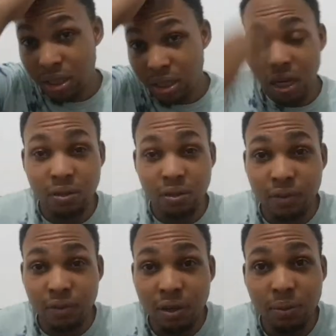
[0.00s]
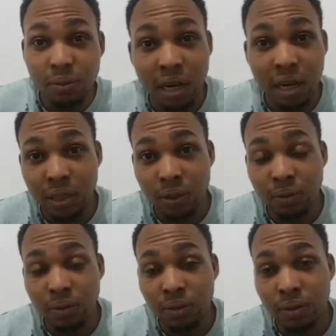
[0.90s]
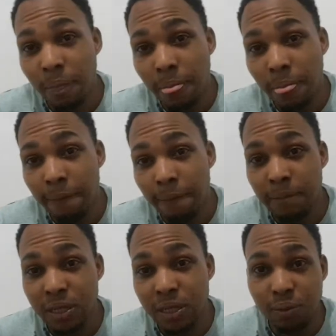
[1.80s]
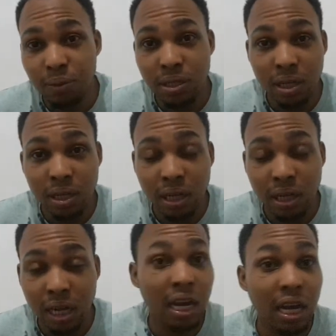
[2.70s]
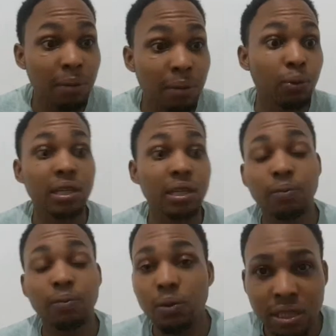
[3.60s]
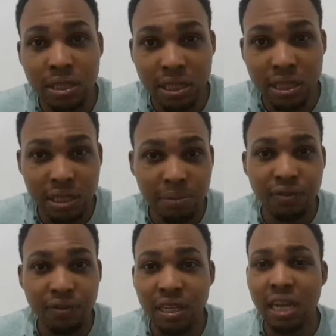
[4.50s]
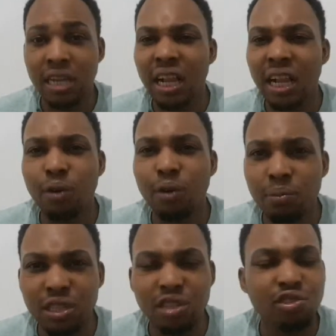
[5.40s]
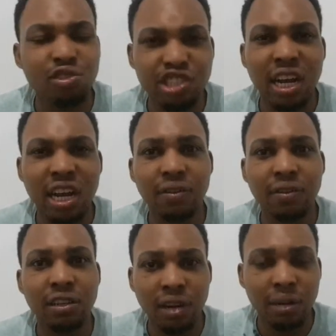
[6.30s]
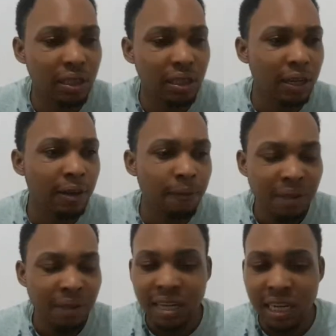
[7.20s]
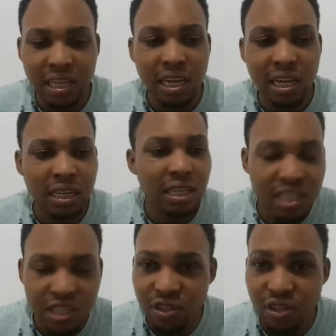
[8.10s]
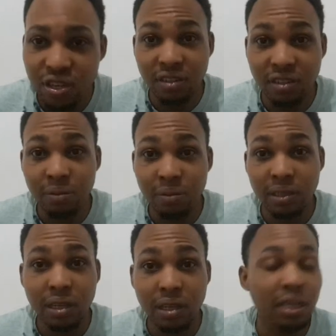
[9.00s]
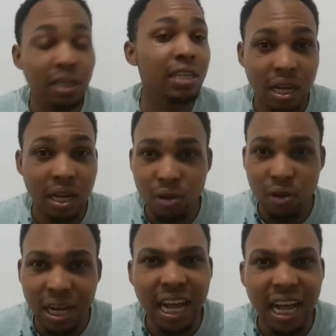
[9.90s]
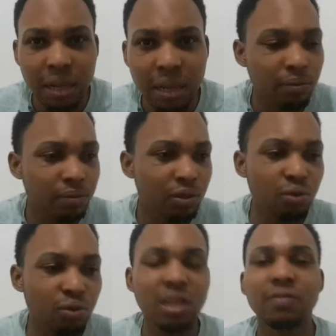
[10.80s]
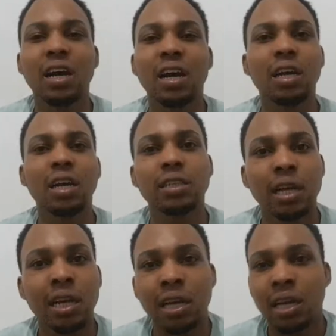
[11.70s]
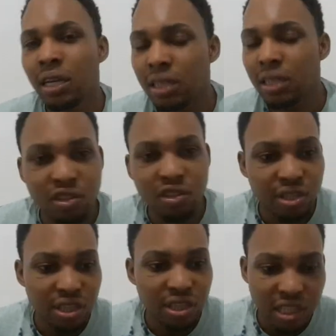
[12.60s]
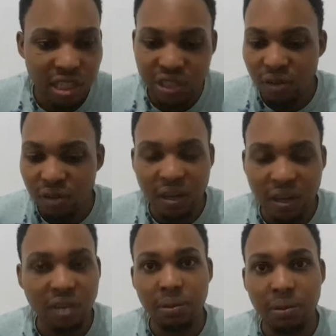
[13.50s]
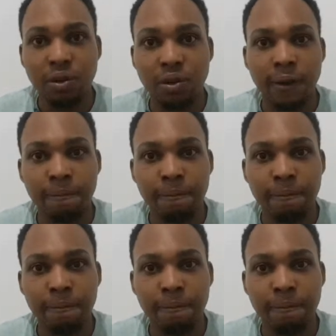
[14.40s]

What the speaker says: I do very well right now. Yes, when I say an album was dropped in 2016, I feel that the album is just short of a Grammy. The song yeah, they deserve a Grammy. And not the song, but the album, New Level Unlocked, they just deserve a Grammy, brother.